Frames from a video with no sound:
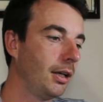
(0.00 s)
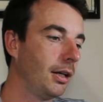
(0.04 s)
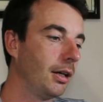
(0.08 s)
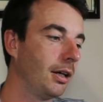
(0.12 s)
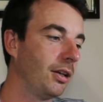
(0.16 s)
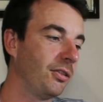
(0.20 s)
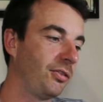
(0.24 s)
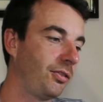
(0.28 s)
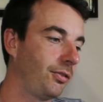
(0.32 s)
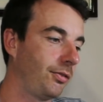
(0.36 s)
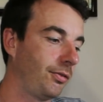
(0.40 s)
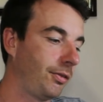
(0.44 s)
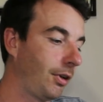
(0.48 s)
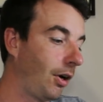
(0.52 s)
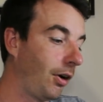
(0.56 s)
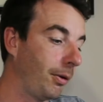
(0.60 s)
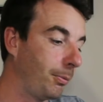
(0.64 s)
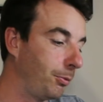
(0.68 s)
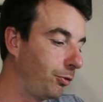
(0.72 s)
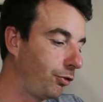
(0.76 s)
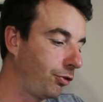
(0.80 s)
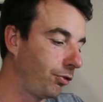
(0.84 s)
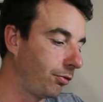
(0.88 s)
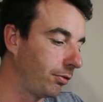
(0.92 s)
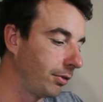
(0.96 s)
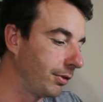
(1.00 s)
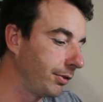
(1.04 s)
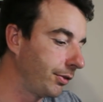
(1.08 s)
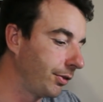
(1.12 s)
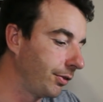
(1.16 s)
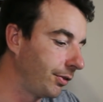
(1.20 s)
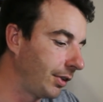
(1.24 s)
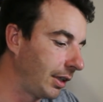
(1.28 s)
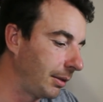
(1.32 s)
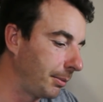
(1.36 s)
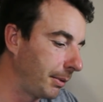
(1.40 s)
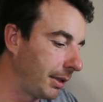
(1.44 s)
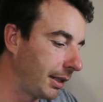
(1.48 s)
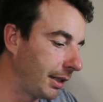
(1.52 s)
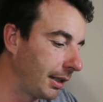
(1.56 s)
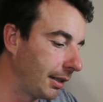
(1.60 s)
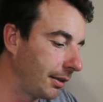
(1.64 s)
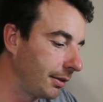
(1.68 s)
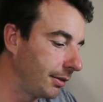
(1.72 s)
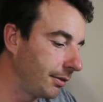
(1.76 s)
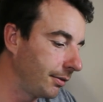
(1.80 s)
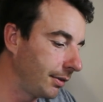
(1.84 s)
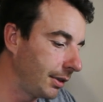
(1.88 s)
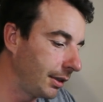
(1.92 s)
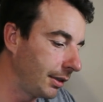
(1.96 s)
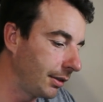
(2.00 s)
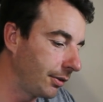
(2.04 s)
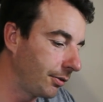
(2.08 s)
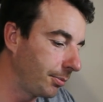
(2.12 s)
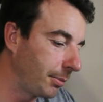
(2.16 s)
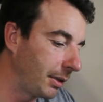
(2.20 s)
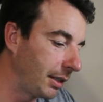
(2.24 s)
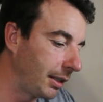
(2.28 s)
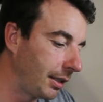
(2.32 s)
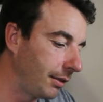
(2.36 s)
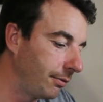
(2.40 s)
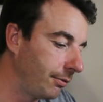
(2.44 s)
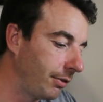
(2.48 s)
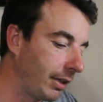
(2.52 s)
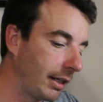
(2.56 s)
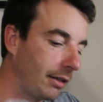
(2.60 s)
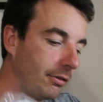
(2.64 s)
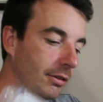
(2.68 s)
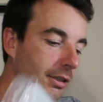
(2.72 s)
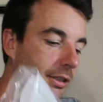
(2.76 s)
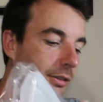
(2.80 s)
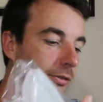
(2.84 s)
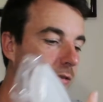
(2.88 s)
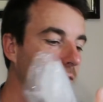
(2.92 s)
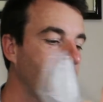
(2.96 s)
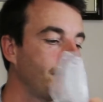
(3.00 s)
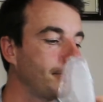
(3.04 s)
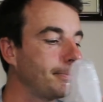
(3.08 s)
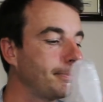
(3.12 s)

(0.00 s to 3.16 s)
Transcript: This is, I'm sure it's the same kit. I don't think there's many variants.